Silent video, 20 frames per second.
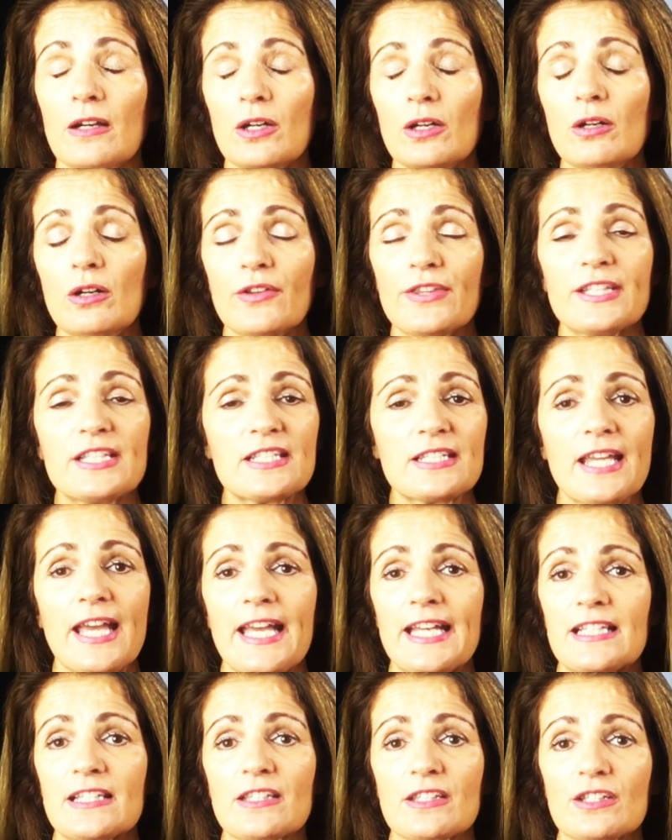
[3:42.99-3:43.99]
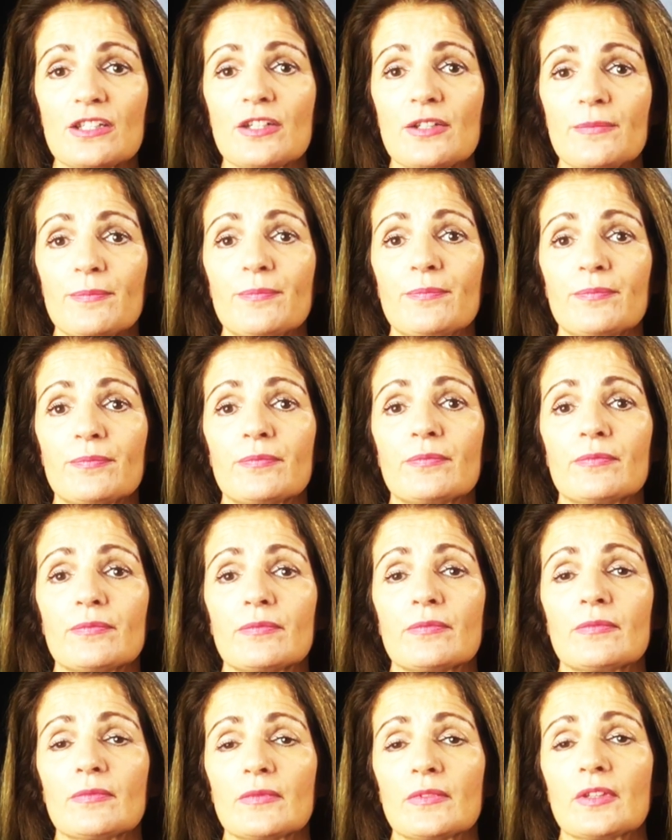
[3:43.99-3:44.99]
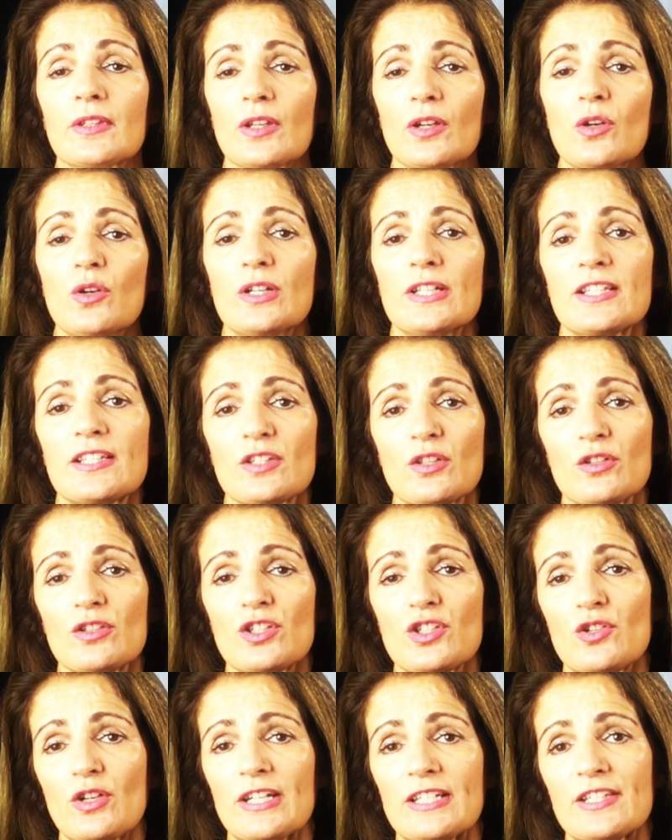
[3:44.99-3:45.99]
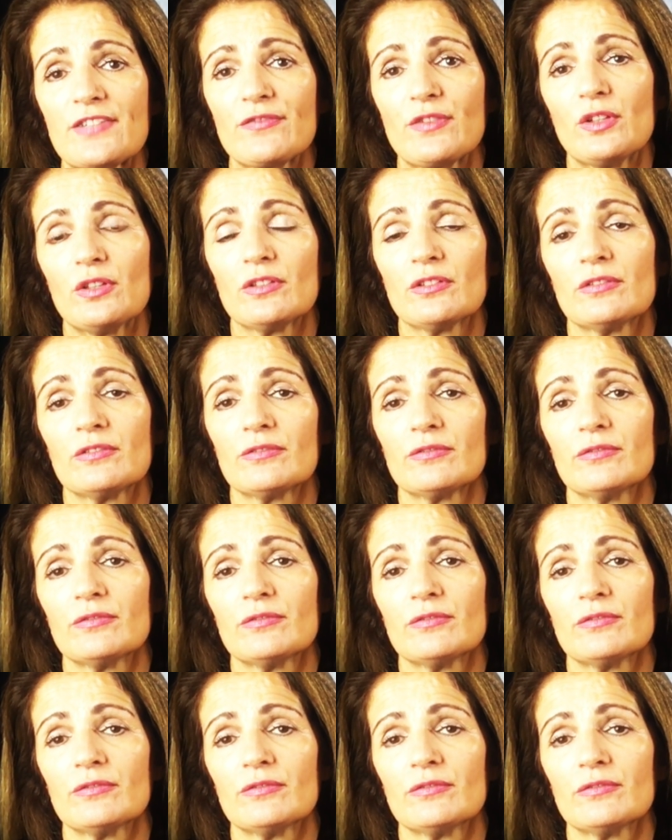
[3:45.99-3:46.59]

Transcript: Oh, this test. Oh, it's so stressful.